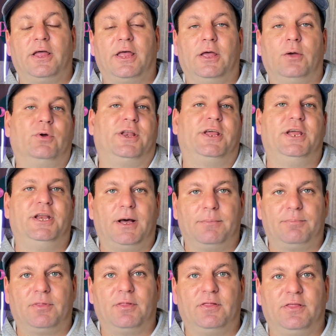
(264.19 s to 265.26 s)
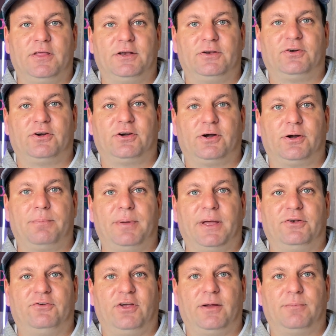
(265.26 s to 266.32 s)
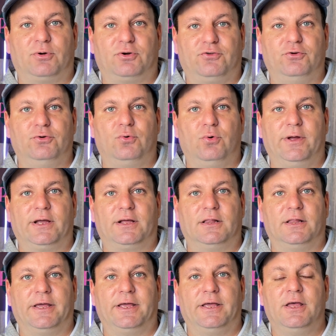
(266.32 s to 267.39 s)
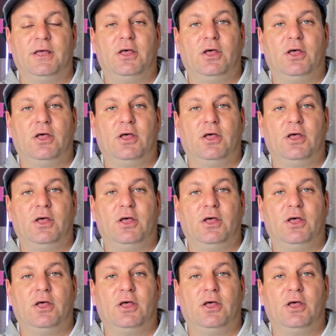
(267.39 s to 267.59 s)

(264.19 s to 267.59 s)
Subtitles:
it would heat up the interior bed chamber too quickly,